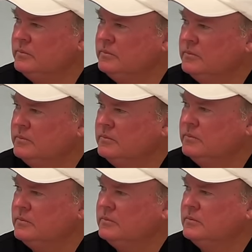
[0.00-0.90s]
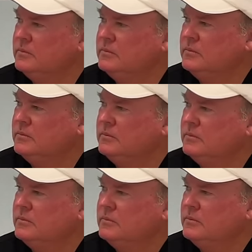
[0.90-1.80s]

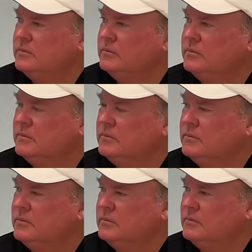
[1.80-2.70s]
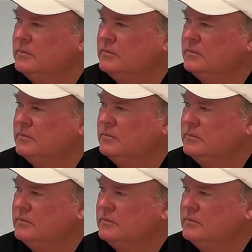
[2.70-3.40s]
No words are spoken by the person on screen.